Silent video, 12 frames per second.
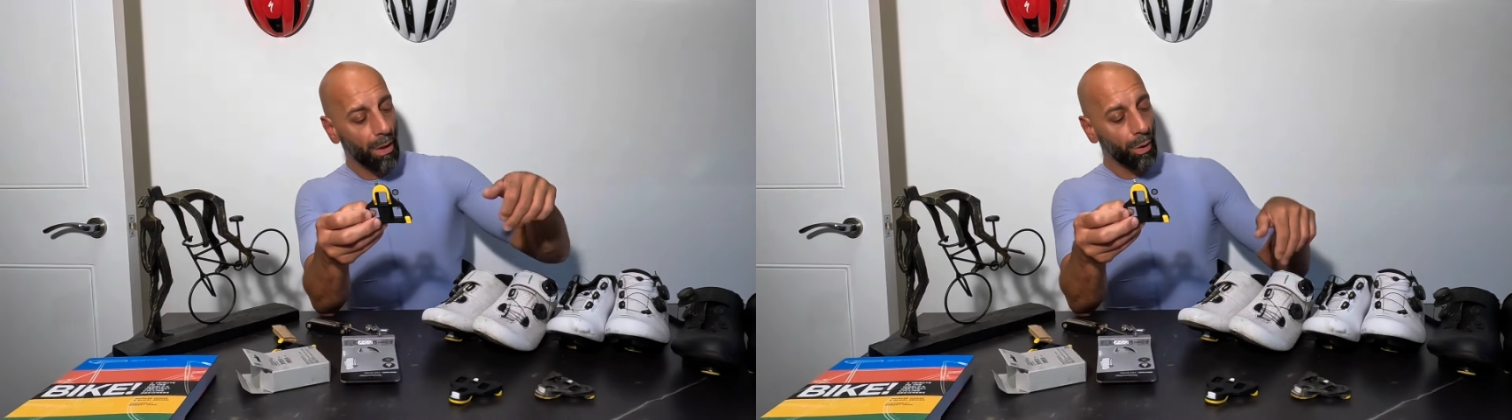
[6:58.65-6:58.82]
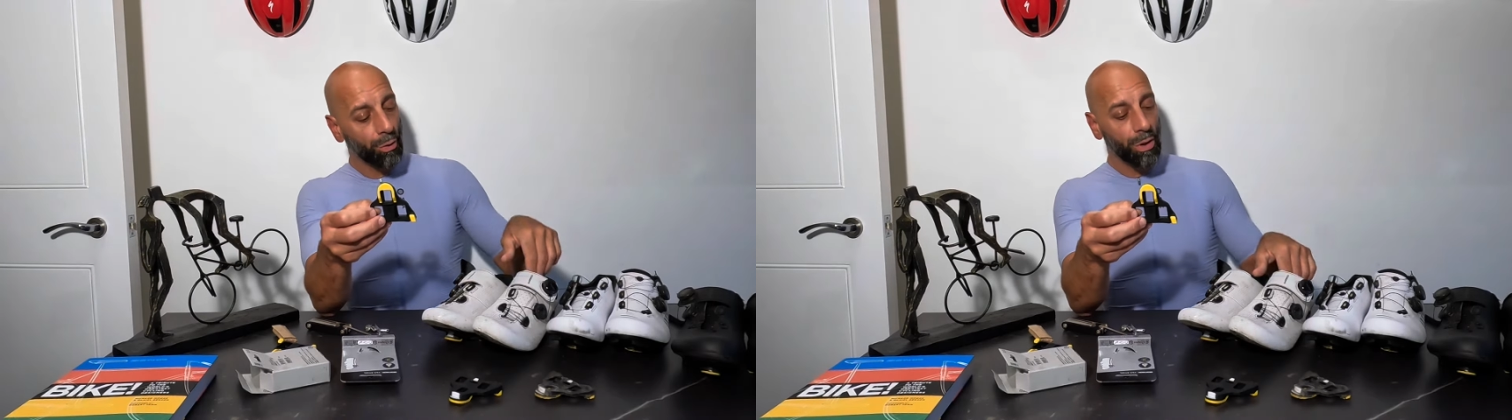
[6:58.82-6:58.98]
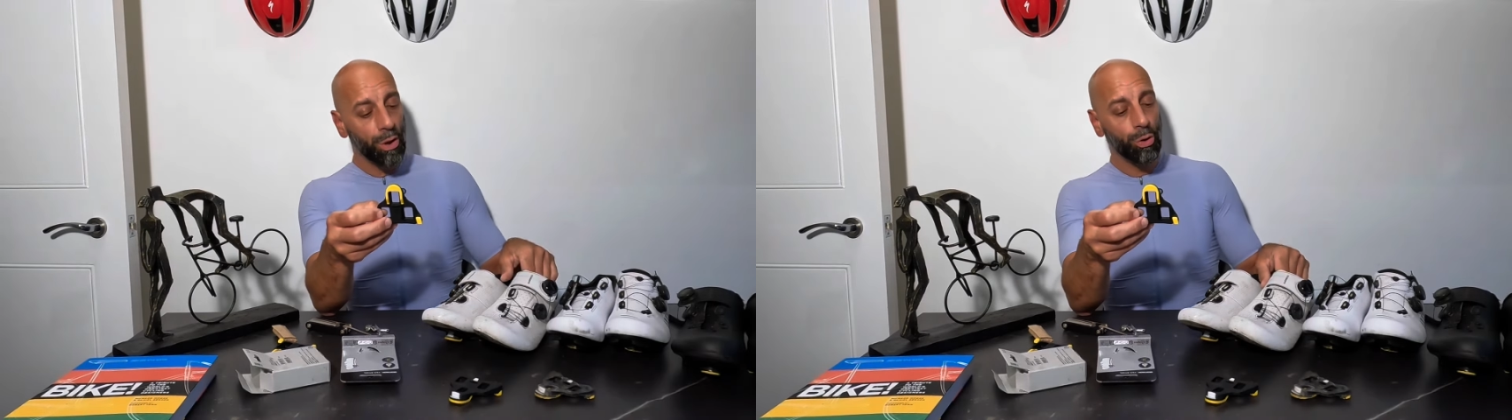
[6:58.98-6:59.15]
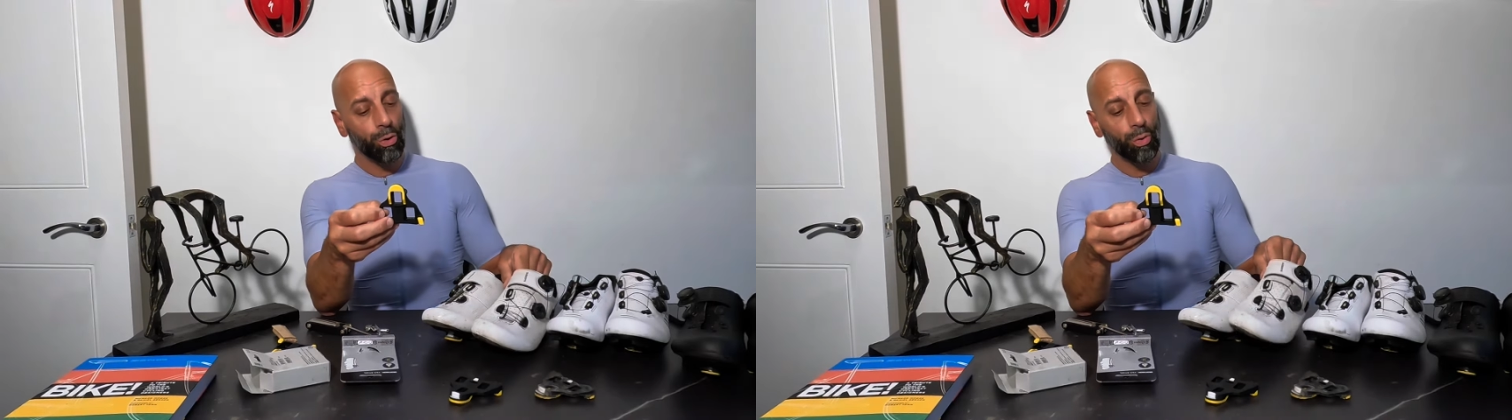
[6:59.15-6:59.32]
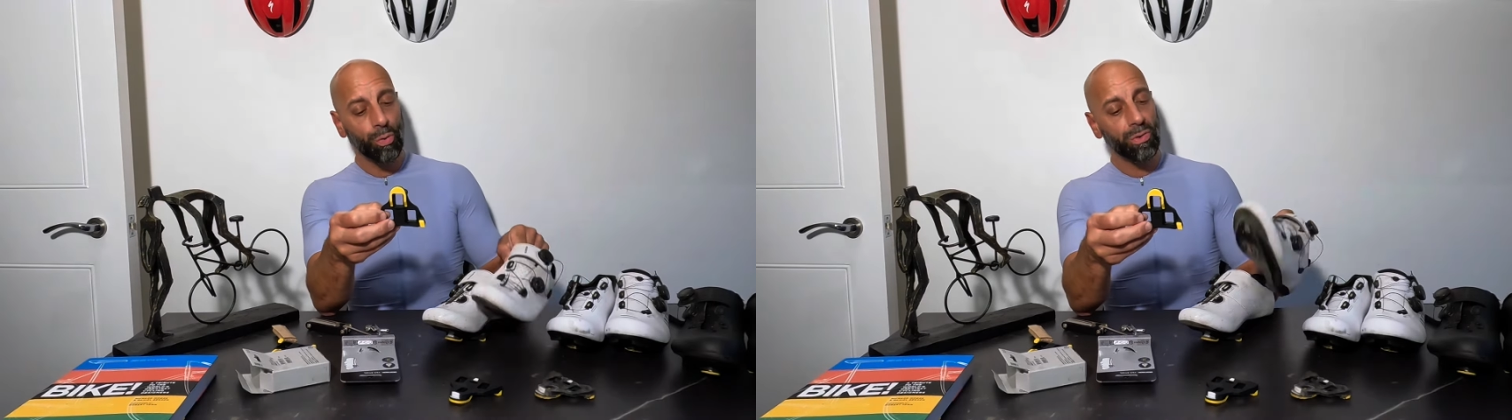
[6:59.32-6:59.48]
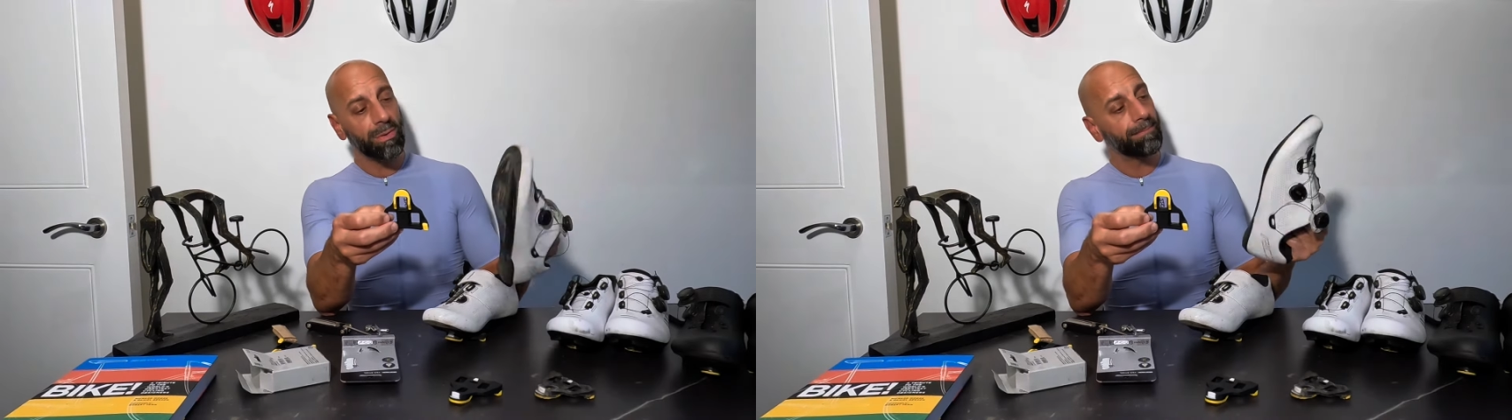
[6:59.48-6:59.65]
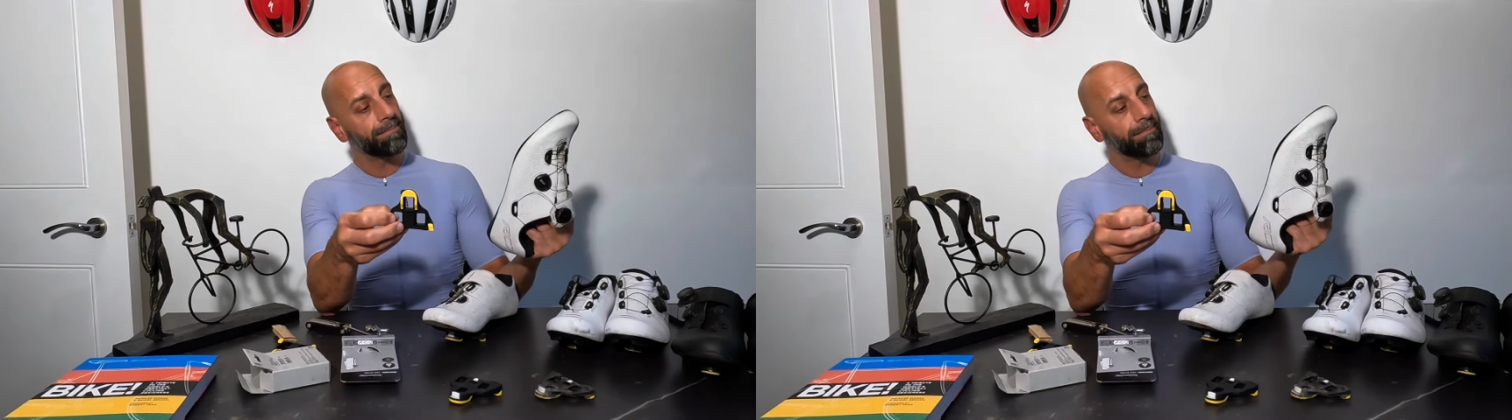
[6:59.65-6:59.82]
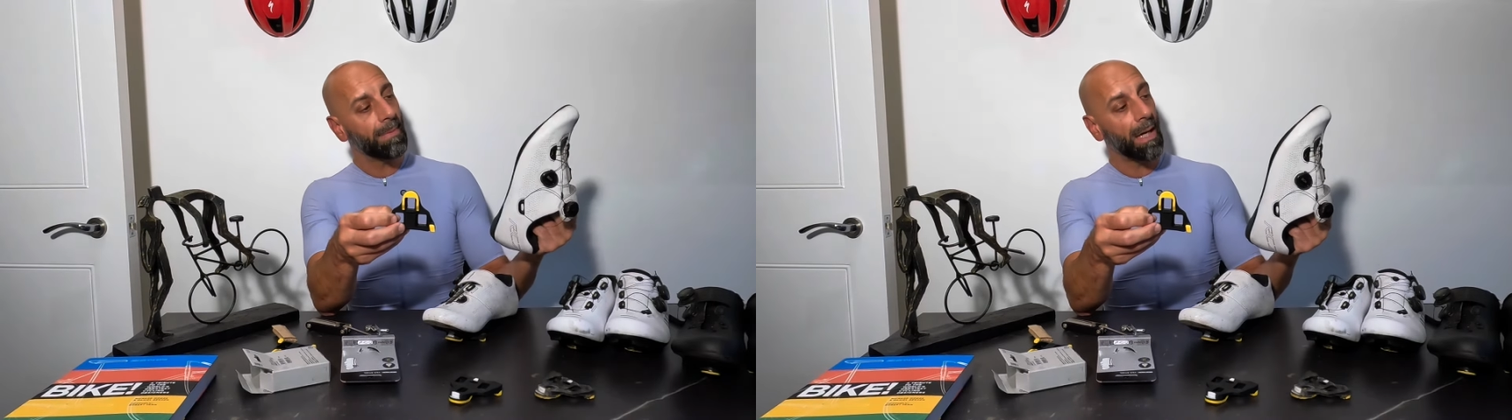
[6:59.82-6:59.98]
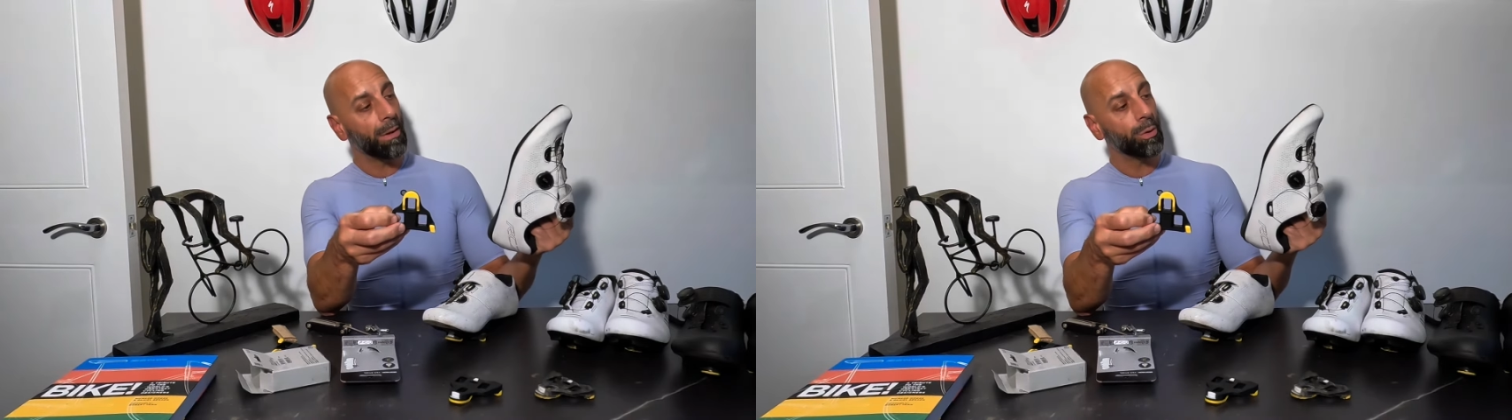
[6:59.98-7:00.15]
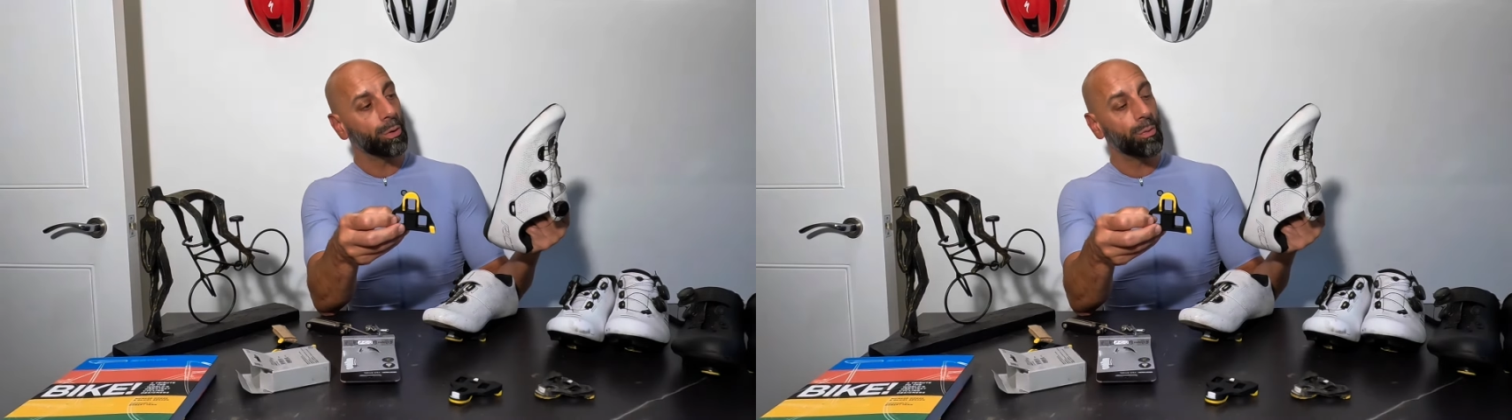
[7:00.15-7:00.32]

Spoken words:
on these shoes, I'm going